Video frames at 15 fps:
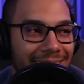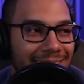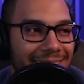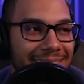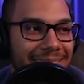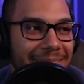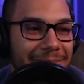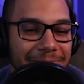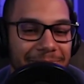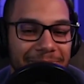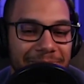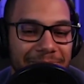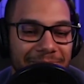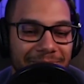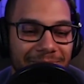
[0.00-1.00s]
I hate
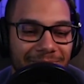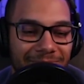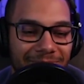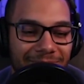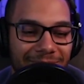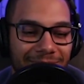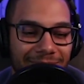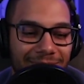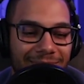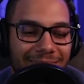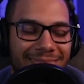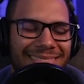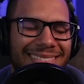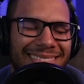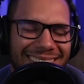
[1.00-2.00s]
Slippy.
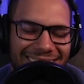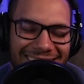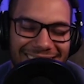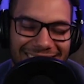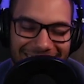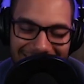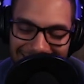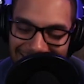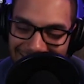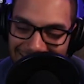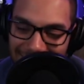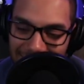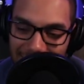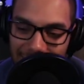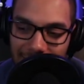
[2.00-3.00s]
Everyone hates
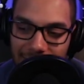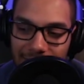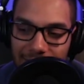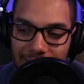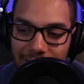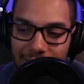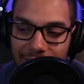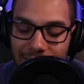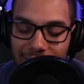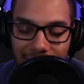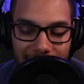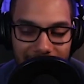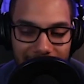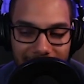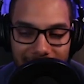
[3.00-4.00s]
Slippy. But, like,
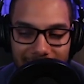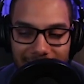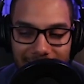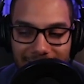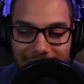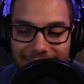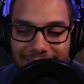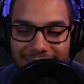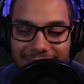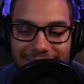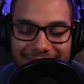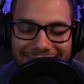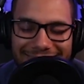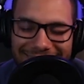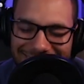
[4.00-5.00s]
that's
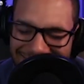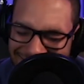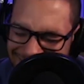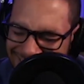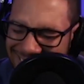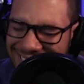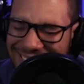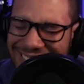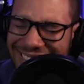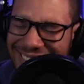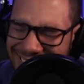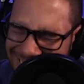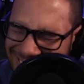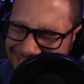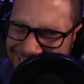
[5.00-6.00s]
not fair. Why
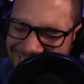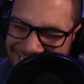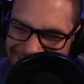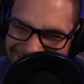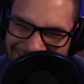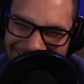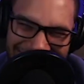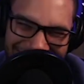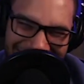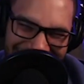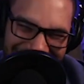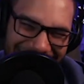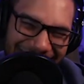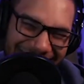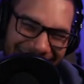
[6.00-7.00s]
does Slippy get a
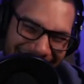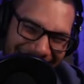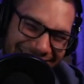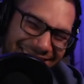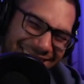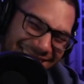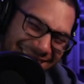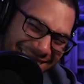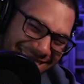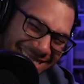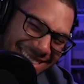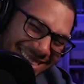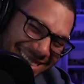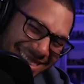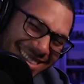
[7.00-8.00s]
happy
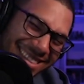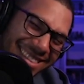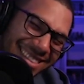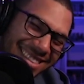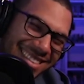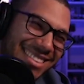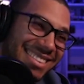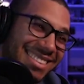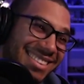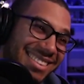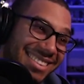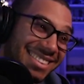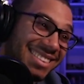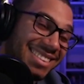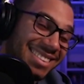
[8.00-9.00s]
family and
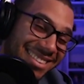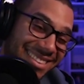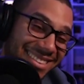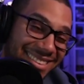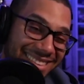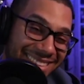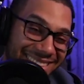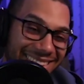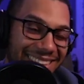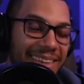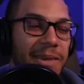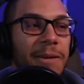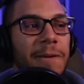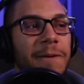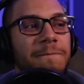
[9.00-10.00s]
Fox just is
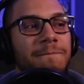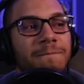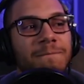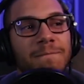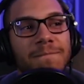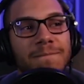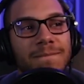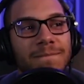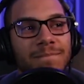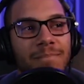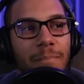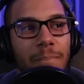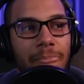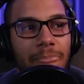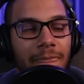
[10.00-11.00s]
depressed?
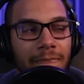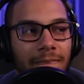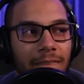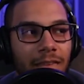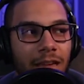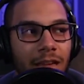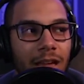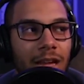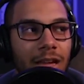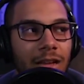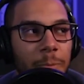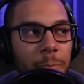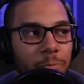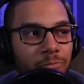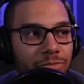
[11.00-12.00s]
And then at one
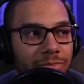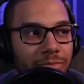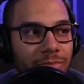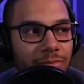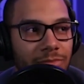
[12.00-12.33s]
point in Star